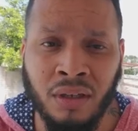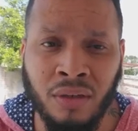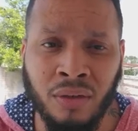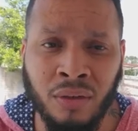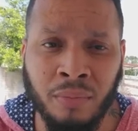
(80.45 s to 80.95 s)

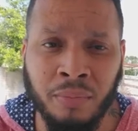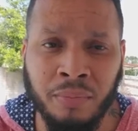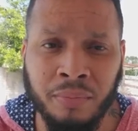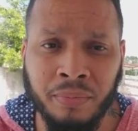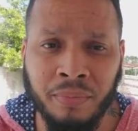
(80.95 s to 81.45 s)
Um,
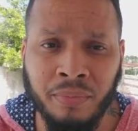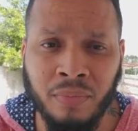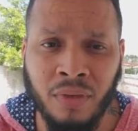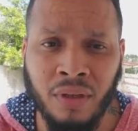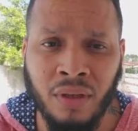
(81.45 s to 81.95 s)

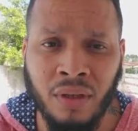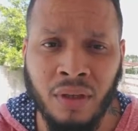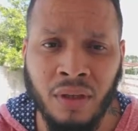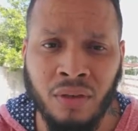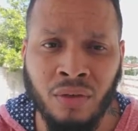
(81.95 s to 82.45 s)

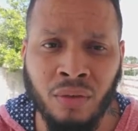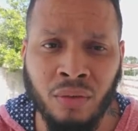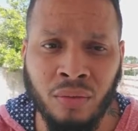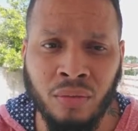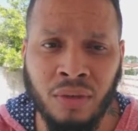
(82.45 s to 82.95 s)

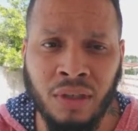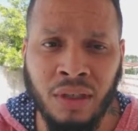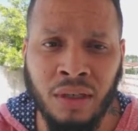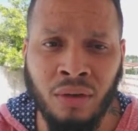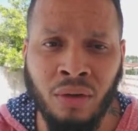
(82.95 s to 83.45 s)
so,
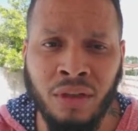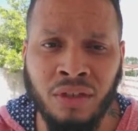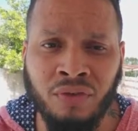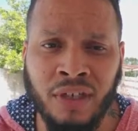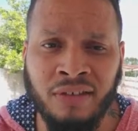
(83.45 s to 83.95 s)
and all
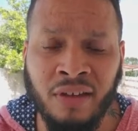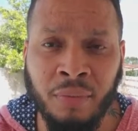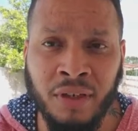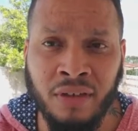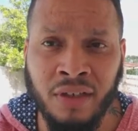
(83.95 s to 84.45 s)
his fights
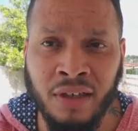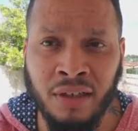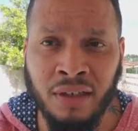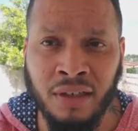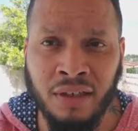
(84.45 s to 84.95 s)
have been in
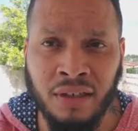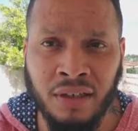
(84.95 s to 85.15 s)
Thailand.